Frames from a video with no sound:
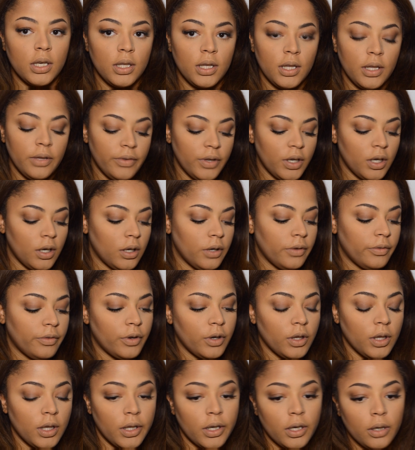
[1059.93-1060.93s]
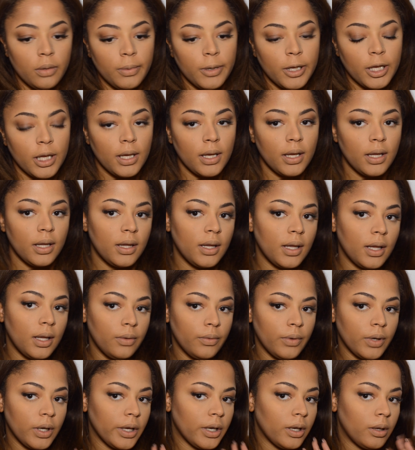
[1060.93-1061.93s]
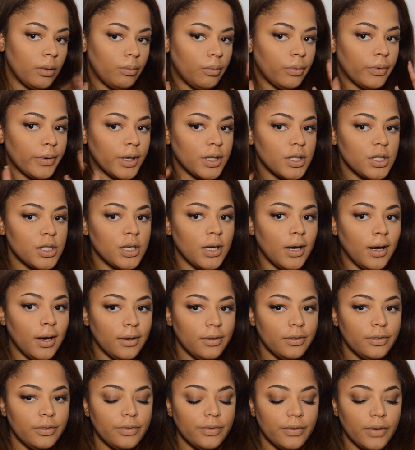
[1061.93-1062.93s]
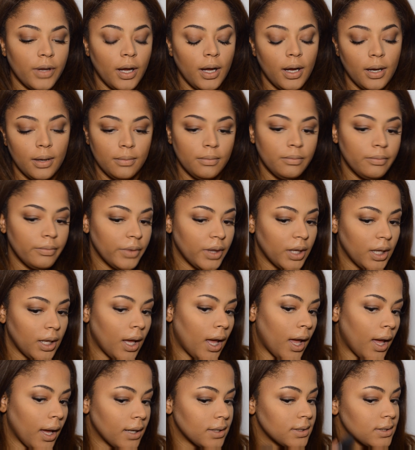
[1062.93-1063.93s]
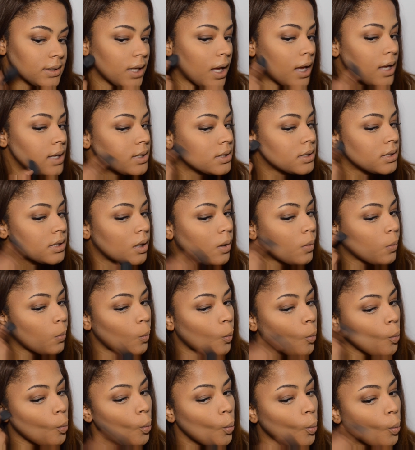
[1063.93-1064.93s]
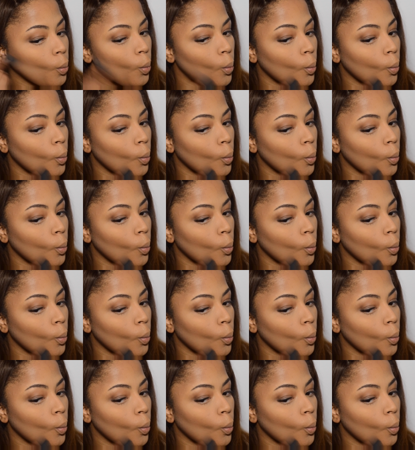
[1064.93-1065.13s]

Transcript: We're just going to leave it on for a little bit and then we're going to brush off the excess.